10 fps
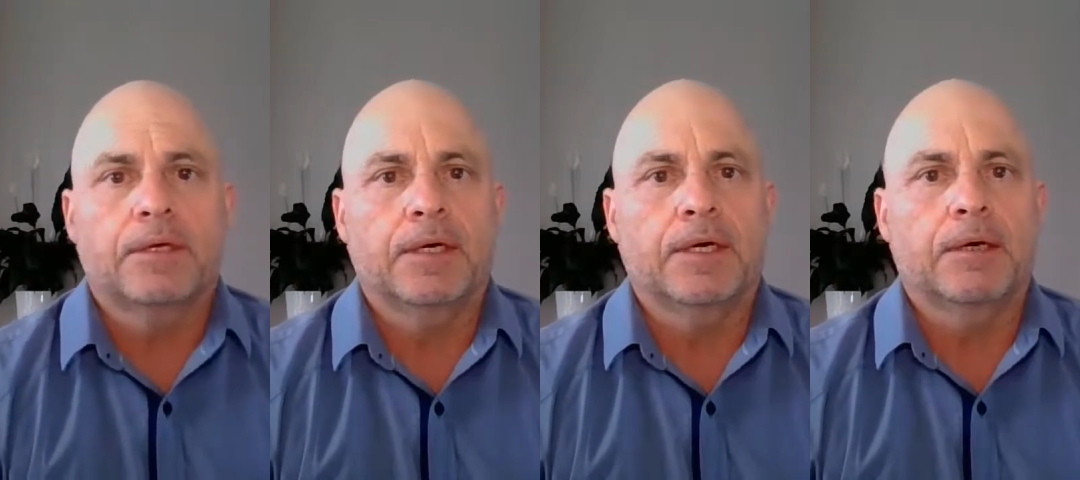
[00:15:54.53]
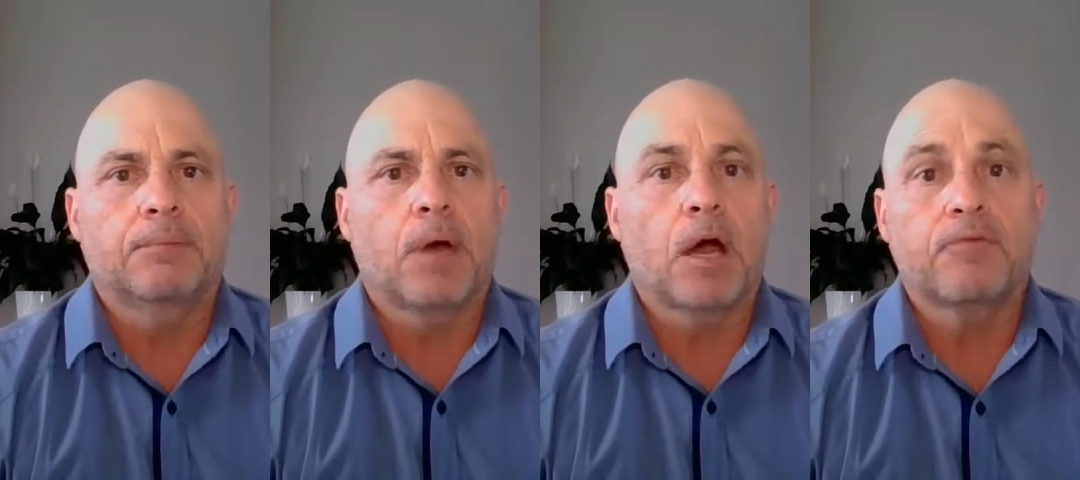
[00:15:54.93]

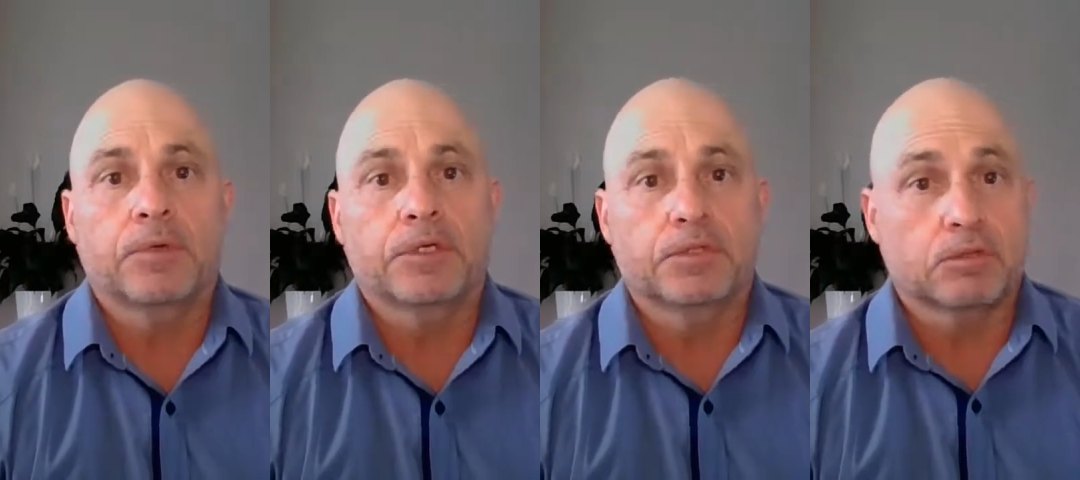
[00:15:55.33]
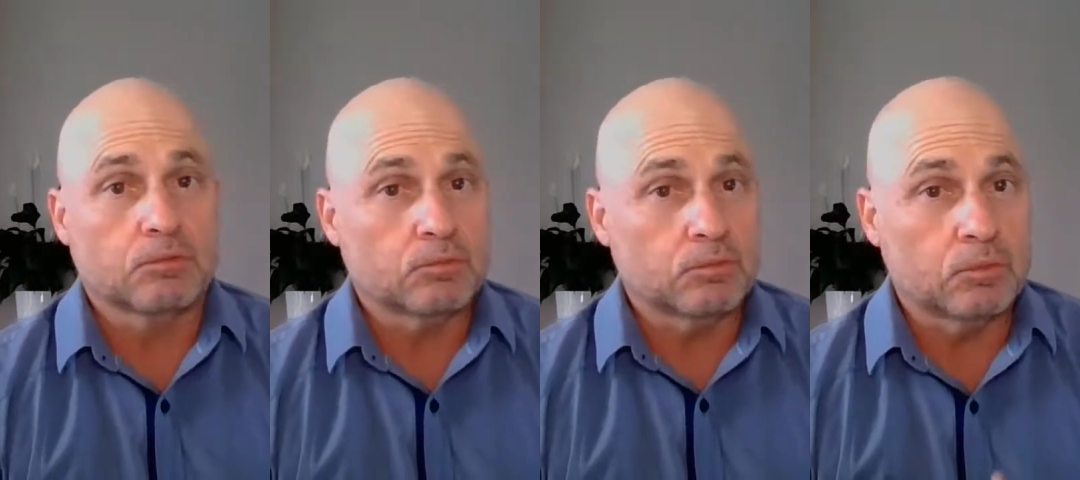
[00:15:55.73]
Hopefully it's
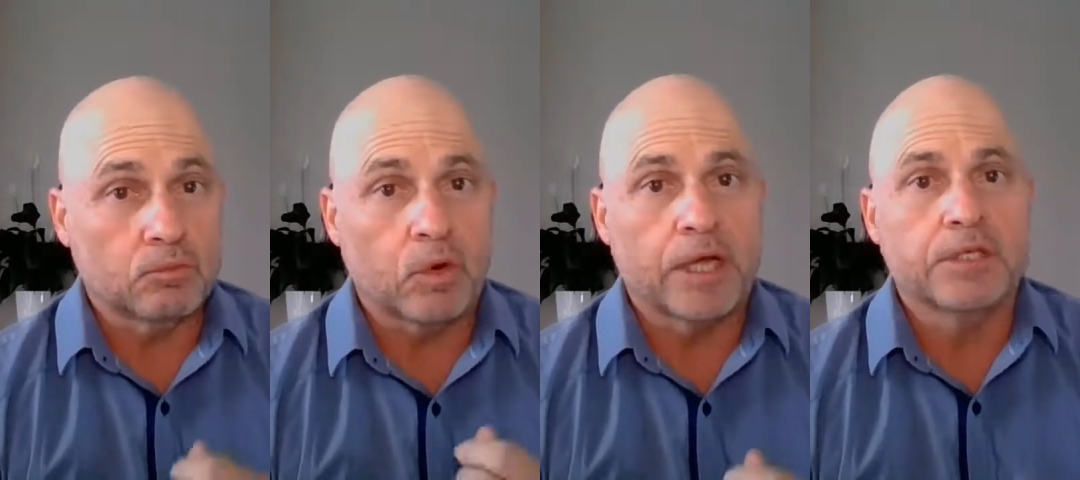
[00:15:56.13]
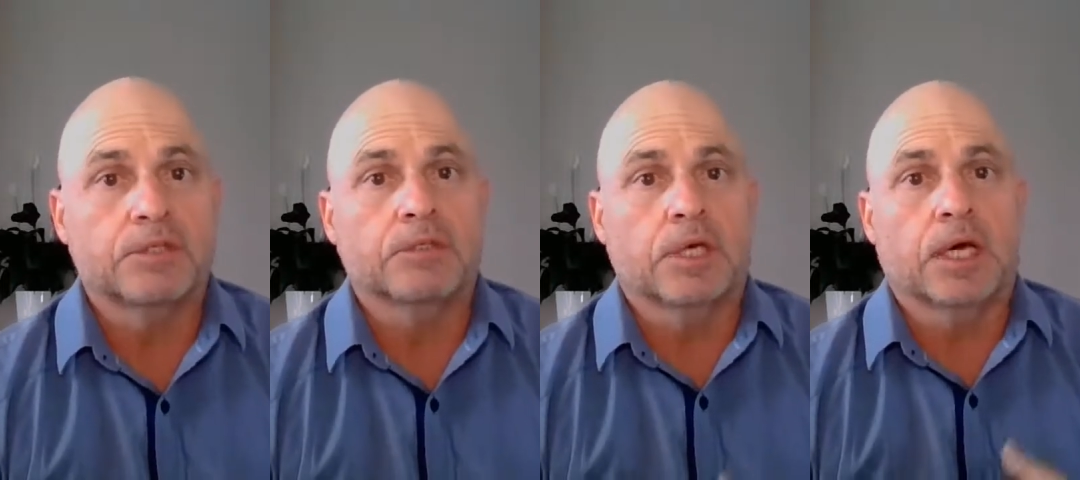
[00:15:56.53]

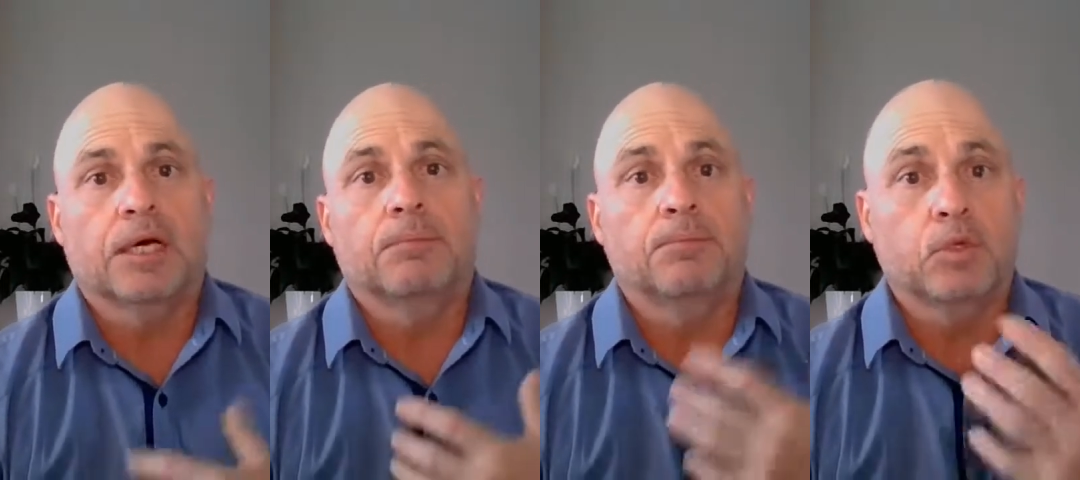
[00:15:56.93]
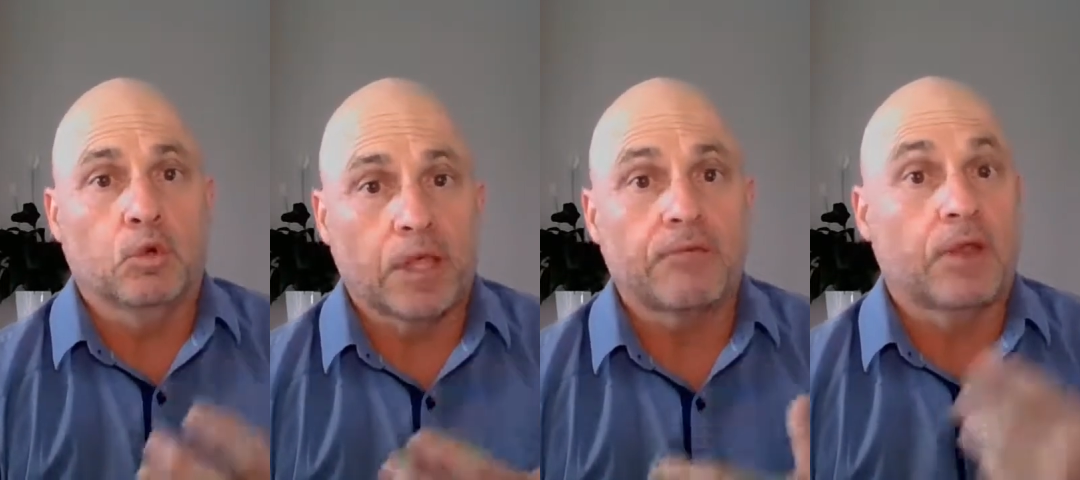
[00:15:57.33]
raised your
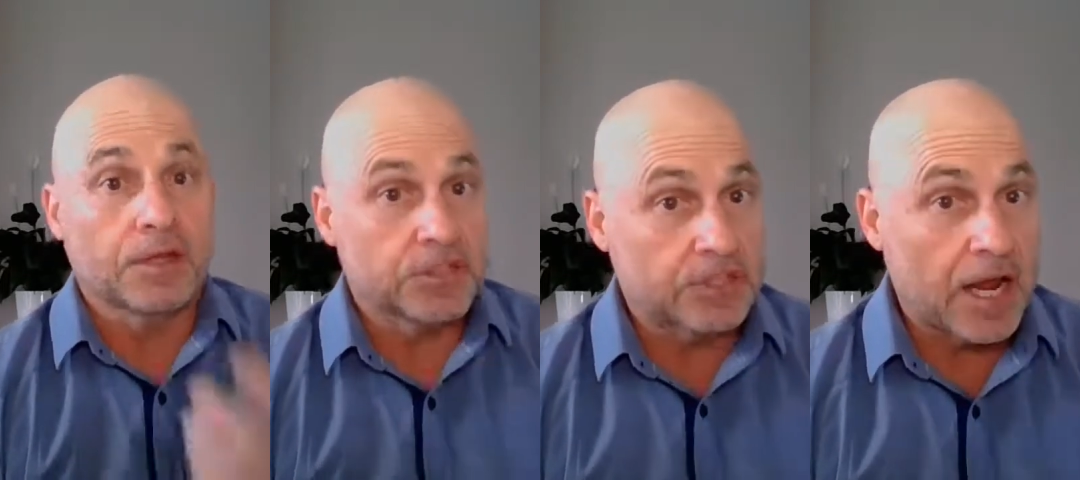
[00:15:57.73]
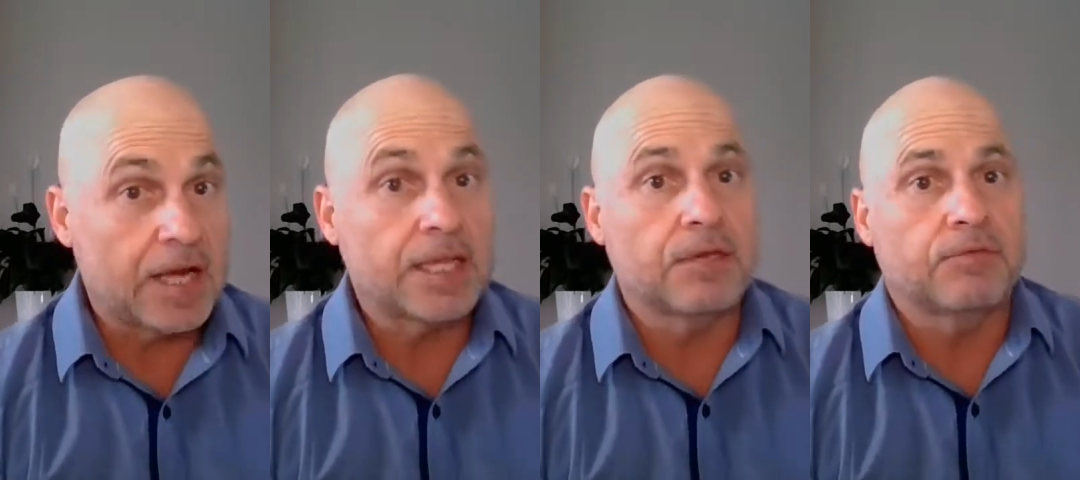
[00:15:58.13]
level of
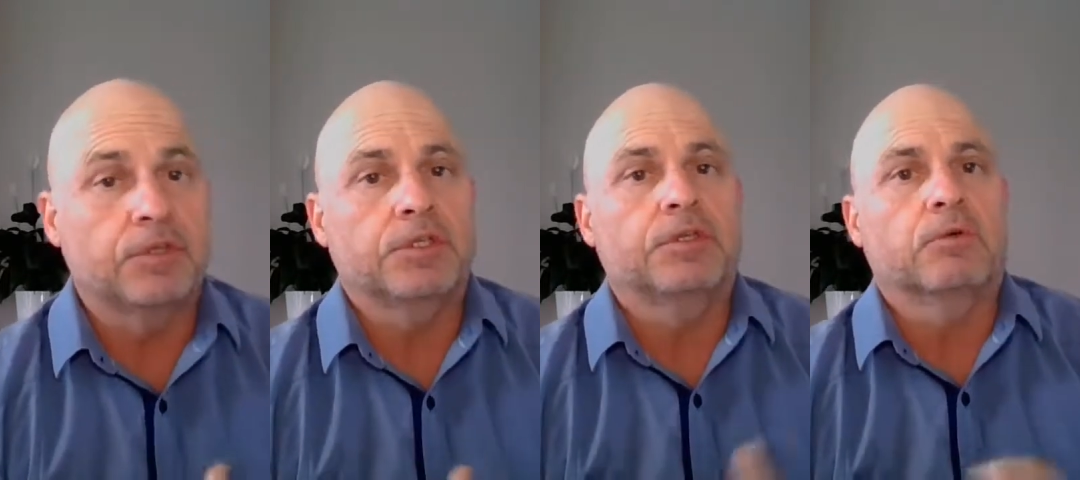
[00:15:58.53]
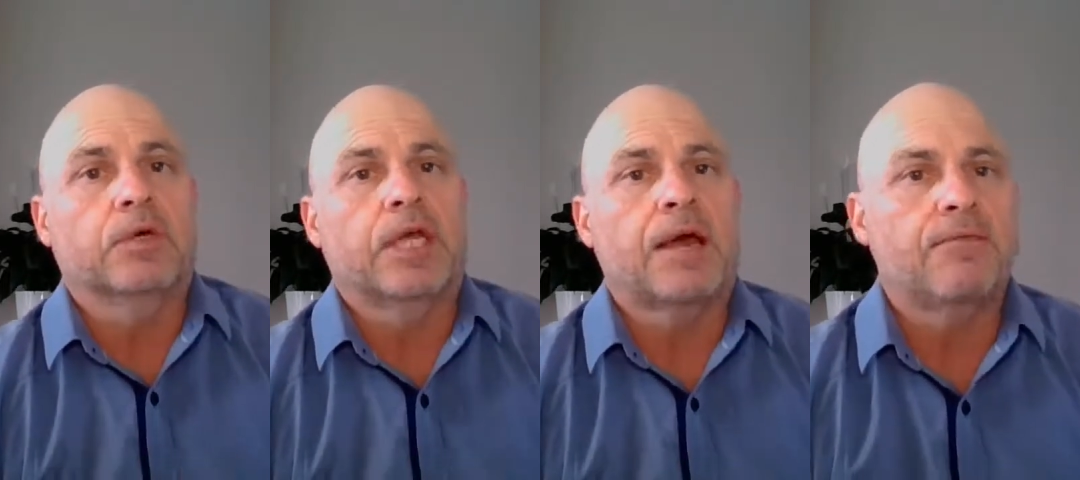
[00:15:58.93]
understanding, if you didn't already
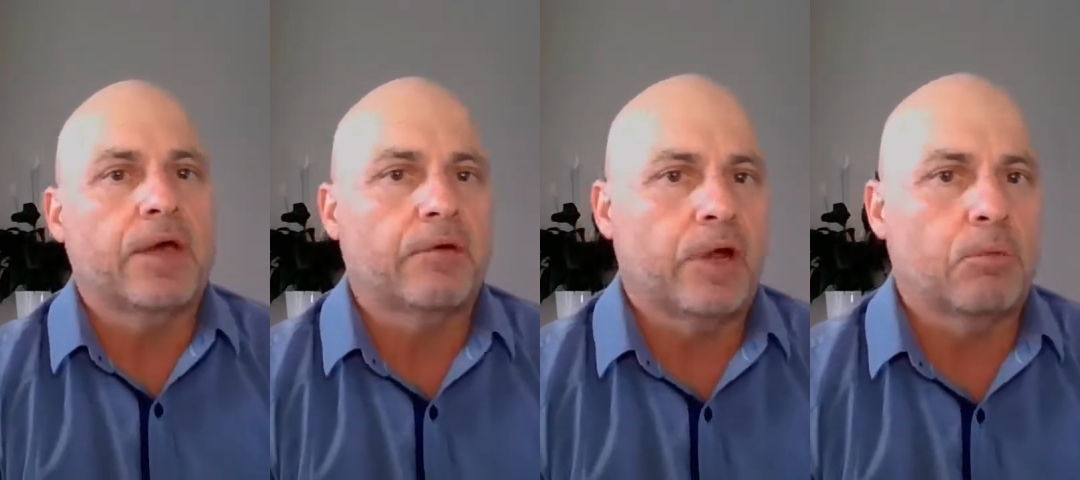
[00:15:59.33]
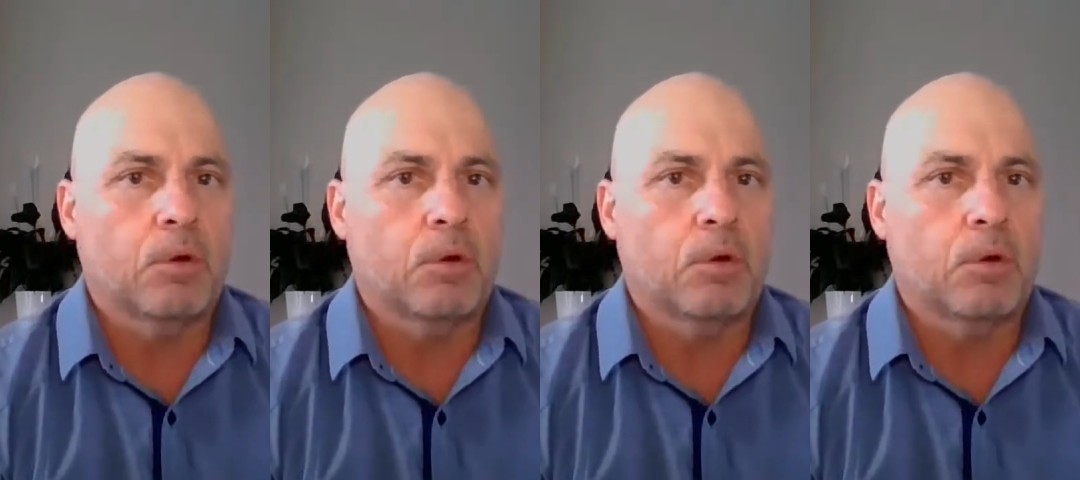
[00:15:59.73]
have that, around what